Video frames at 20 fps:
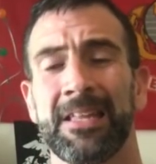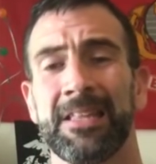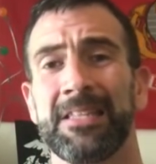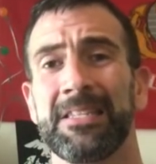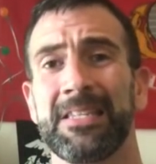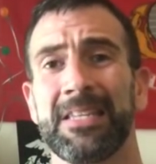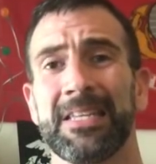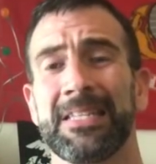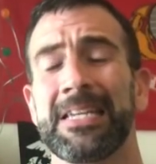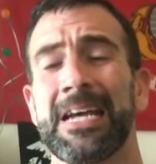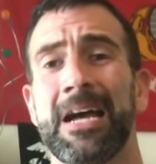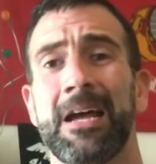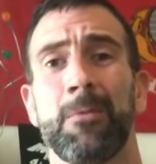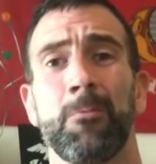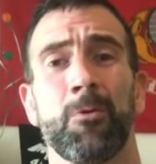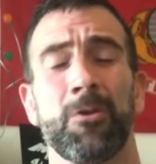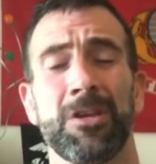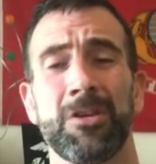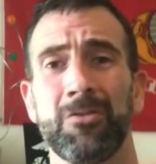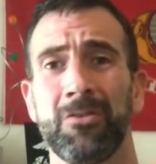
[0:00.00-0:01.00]
This is a
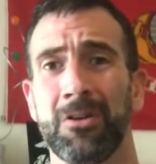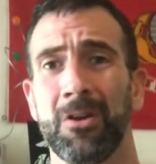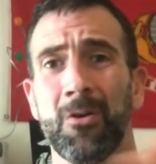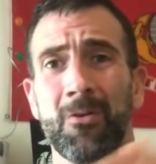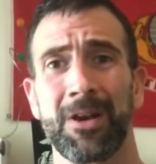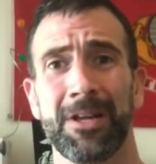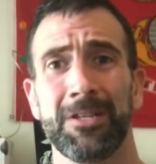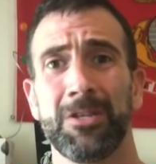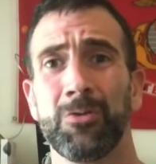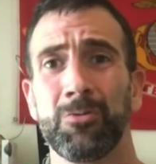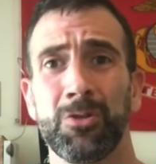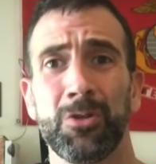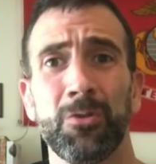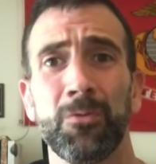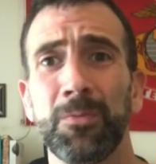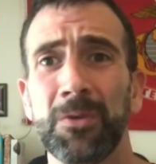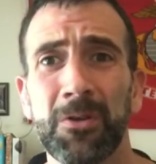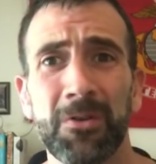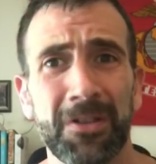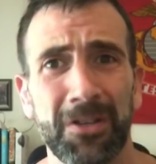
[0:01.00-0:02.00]
time where you can go on
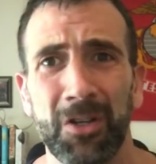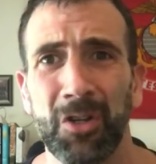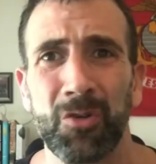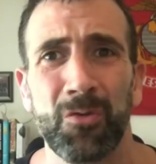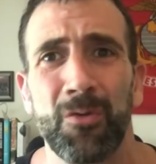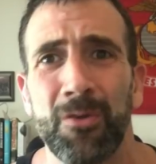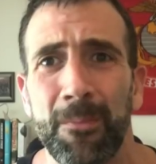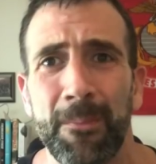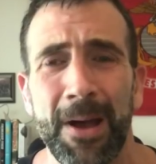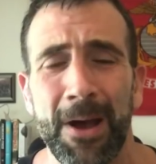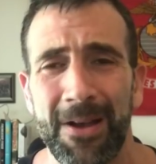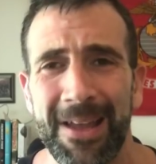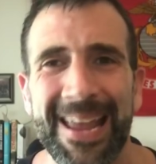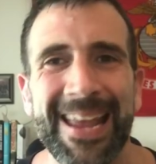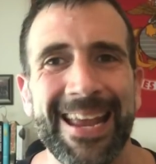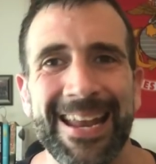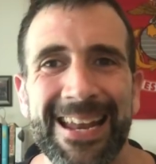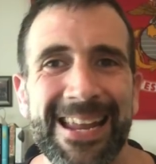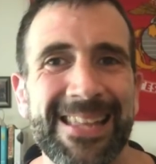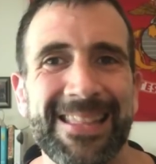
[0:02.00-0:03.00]
YouTube, you can learn about
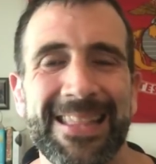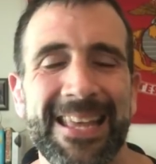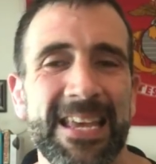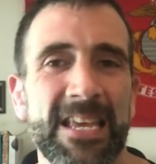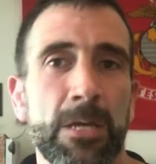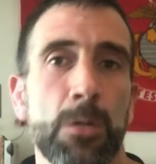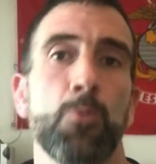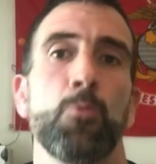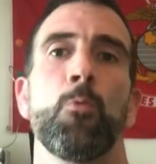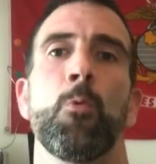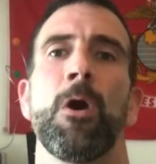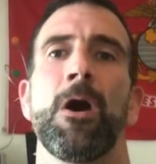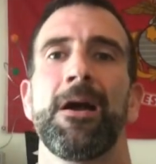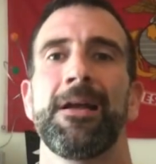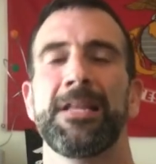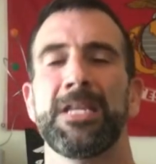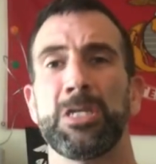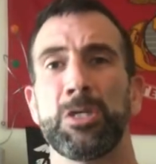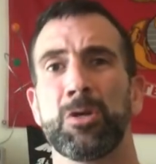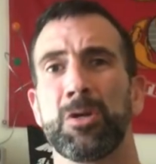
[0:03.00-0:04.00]
anything you
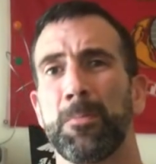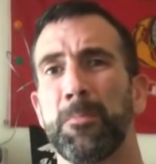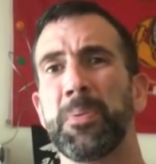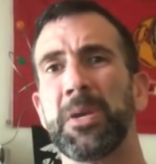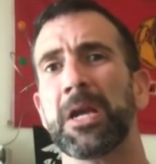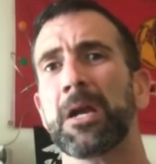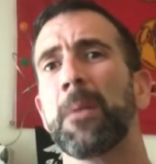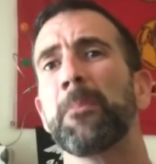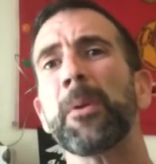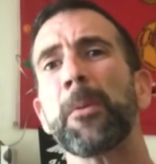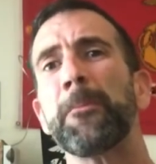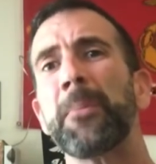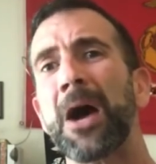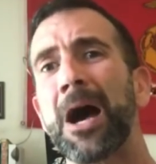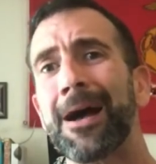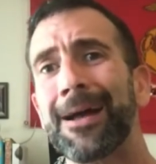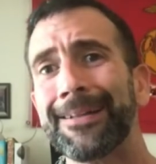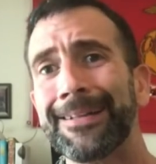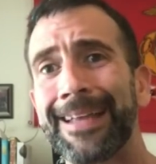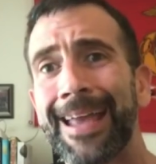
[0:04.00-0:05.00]
want. You can pick up a
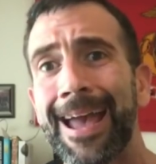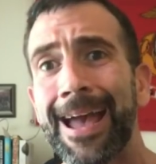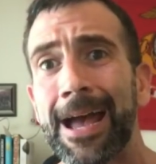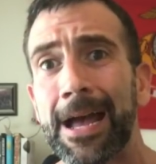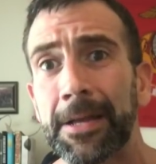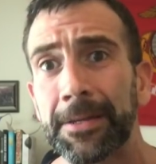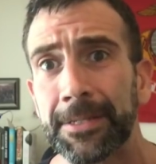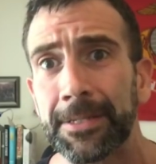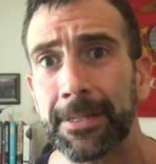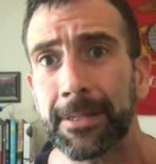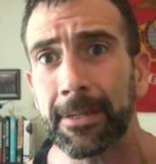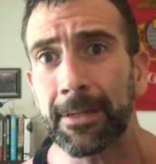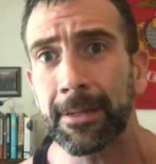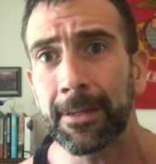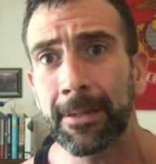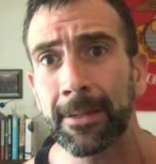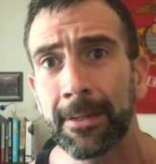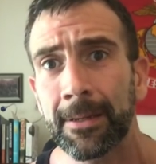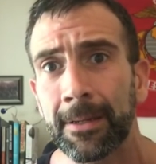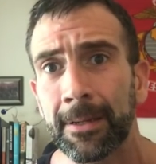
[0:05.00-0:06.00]
podcast
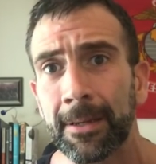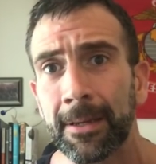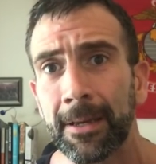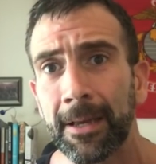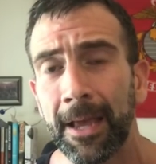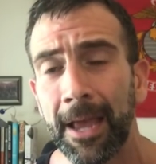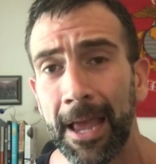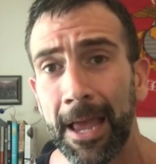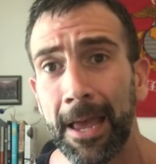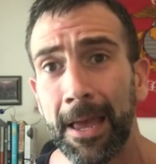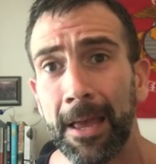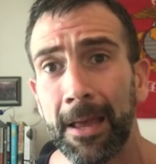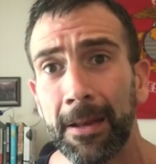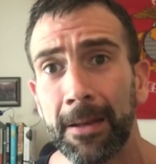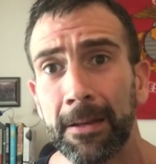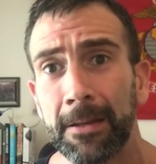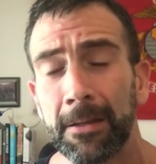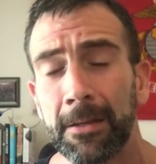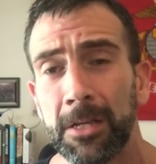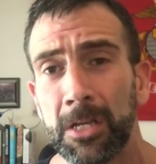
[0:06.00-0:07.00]

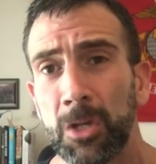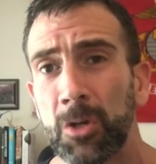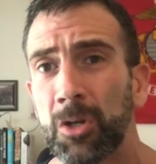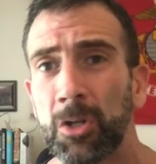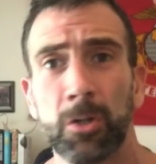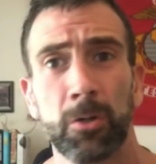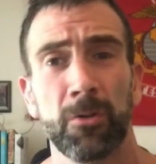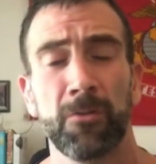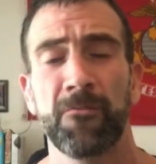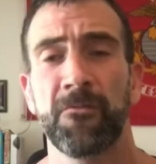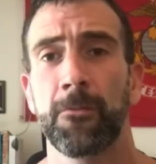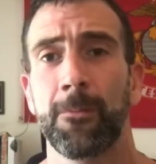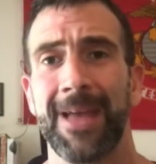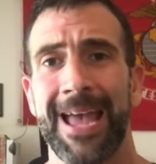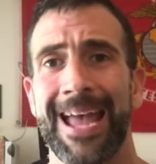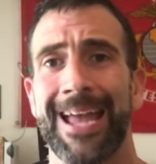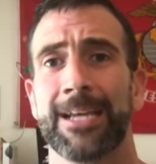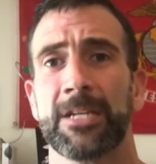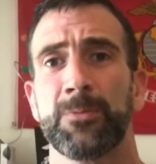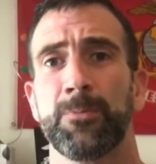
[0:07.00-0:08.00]
and you can learn from
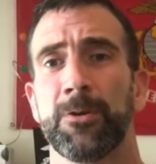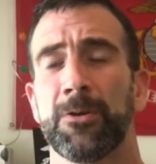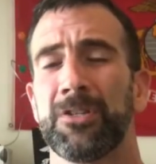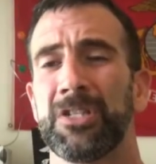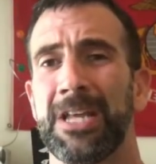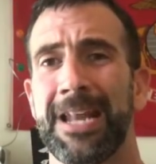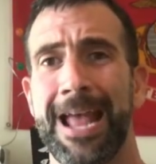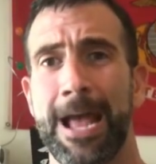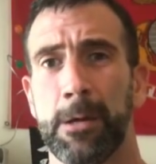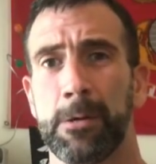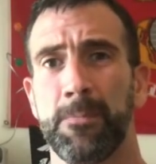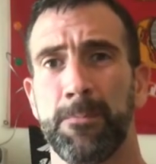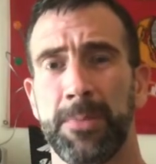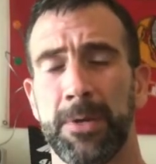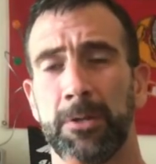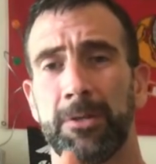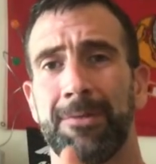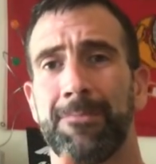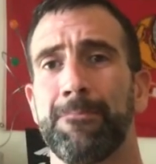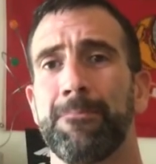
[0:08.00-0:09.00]
experts on how to
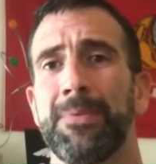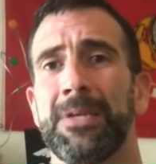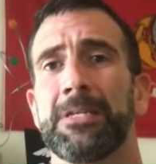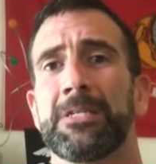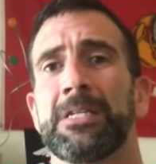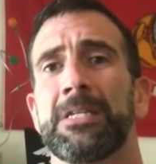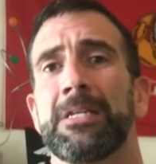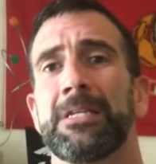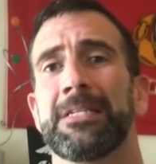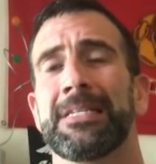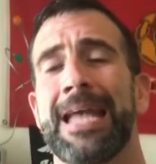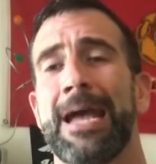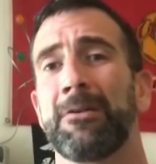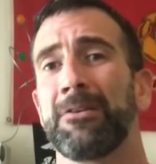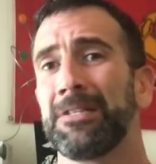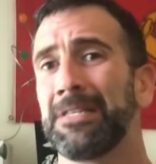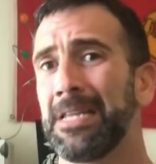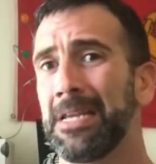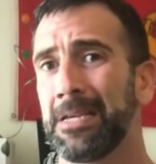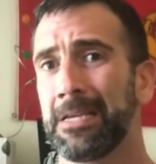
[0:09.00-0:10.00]
build a business, how
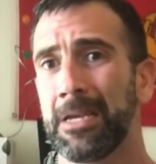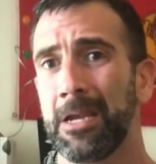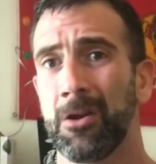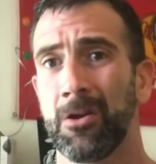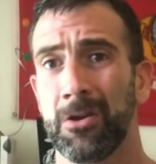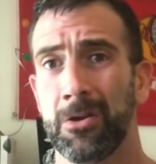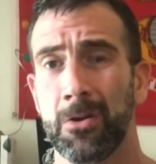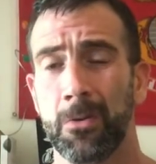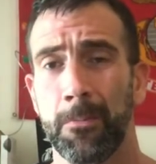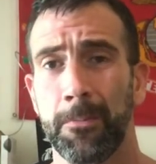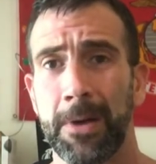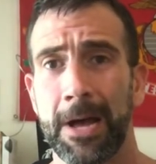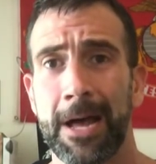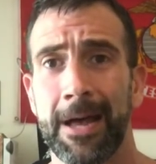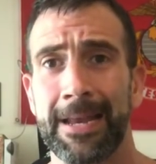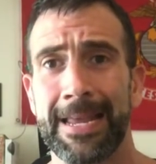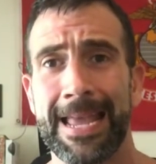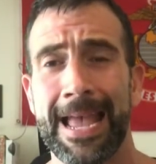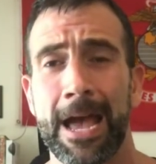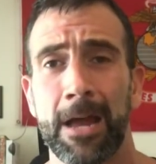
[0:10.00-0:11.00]
to take care of your
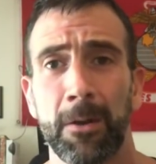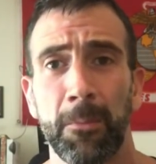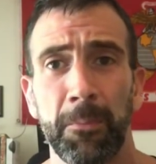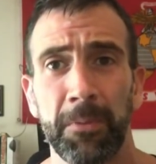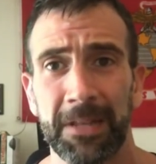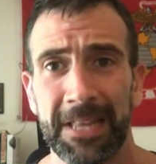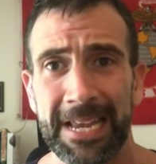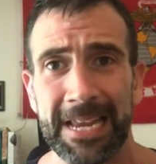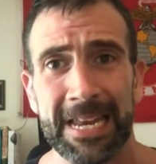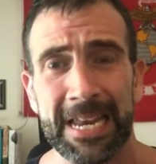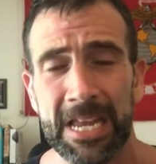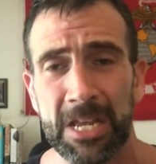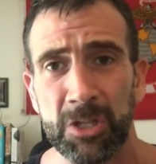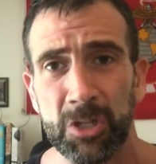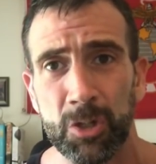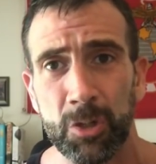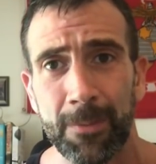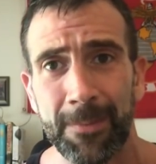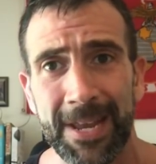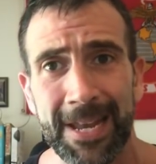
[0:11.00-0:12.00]
body, how to play an
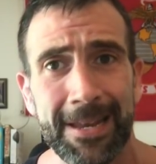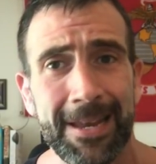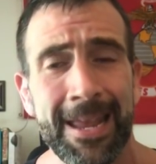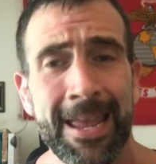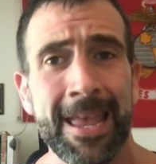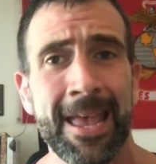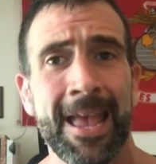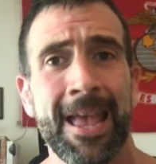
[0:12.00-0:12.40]
instrument,